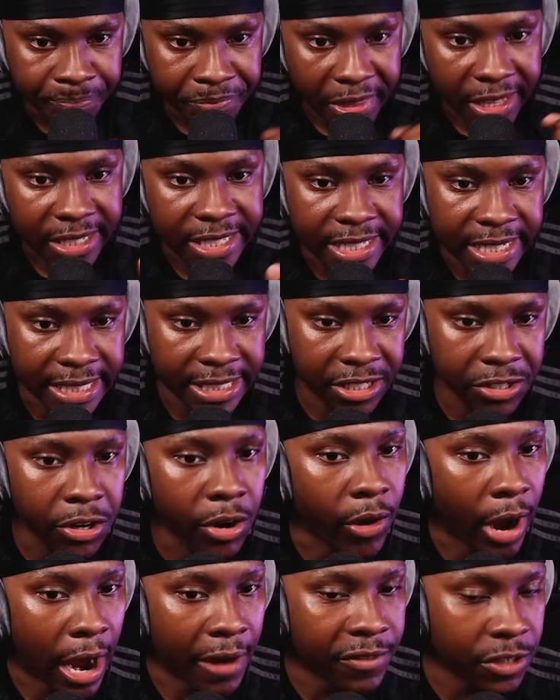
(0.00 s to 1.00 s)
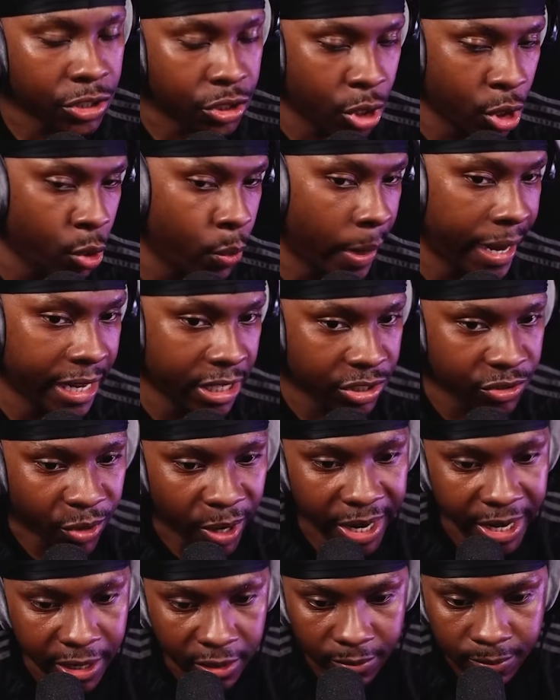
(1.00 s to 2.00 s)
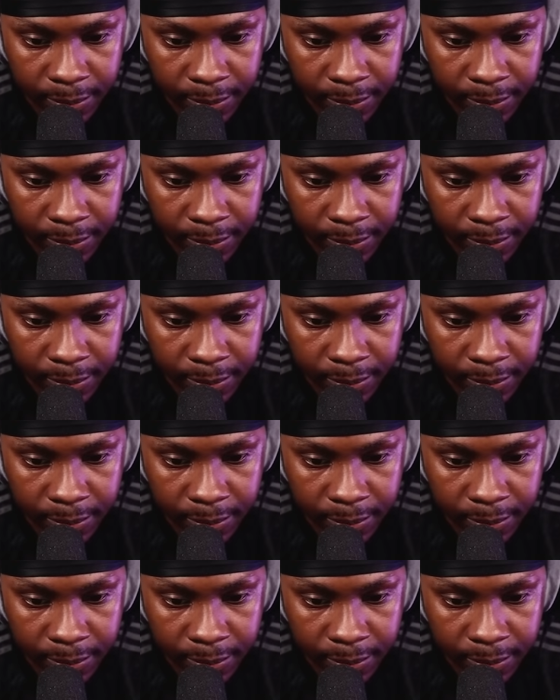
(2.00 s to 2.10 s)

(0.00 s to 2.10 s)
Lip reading: See, this can go either two ways, right?